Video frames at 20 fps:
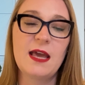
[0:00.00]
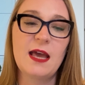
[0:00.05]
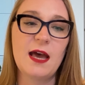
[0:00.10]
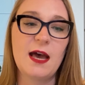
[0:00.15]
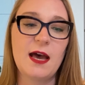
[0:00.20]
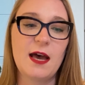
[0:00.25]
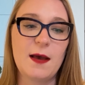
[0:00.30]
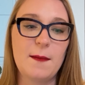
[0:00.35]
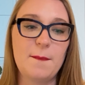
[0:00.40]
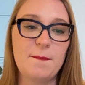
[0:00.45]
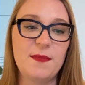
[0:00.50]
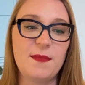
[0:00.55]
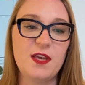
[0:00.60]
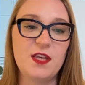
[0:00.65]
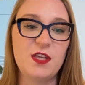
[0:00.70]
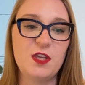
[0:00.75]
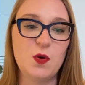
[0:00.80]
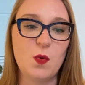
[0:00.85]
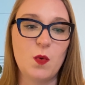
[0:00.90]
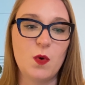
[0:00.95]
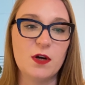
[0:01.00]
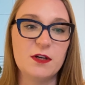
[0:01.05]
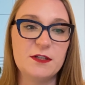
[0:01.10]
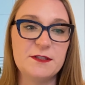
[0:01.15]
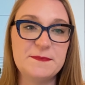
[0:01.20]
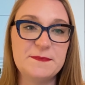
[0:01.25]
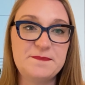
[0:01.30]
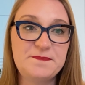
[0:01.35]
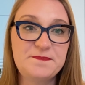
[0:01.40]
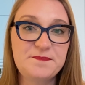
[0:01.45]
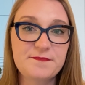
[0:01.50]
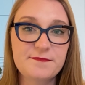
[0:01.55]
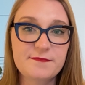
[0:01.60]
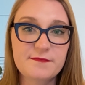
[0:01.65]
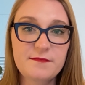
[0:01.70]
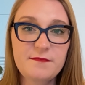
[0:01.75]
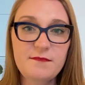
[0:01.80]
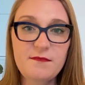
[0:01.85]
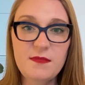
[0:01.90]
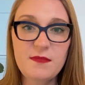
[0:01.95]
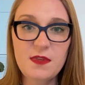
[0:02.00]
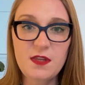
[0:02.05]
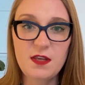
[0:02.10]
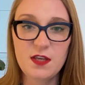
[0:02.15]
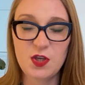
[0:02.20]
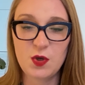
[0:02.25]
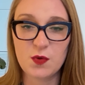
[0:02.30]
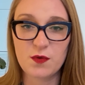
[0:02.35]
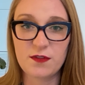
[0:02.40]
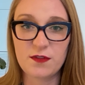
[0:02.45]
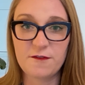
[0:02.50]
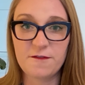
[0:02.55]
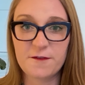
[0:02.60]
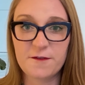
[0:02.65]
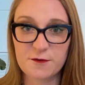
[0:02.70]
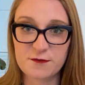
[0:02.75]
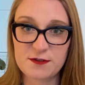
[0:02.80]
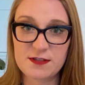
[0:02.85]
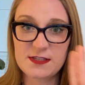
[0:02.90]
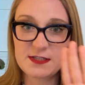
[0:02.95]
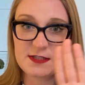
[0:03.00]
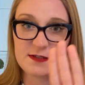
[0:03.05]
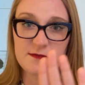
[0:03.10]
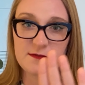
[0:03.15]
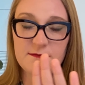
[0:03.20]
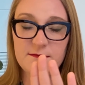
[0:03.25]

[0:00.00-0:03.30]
the first